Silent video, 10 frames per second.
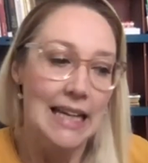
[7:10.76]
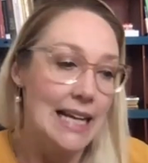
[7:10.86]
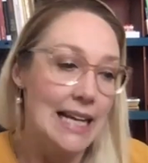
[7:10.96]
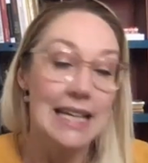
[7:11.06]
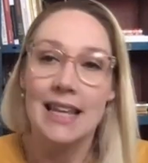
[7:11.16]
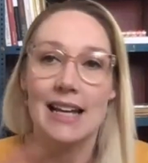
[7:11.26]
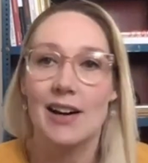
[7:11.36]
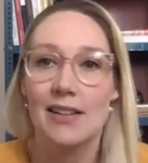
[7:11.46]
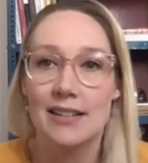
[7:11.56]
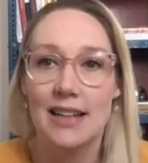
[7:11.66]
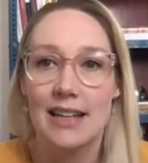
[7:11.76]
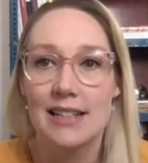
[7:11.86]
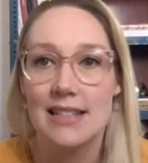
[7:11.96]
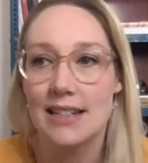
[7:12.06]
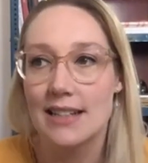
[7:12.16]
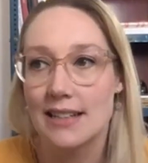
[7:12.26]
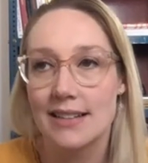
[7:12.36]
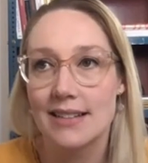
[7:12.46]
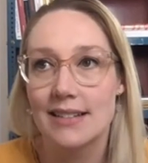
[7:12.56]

And in that holiday, did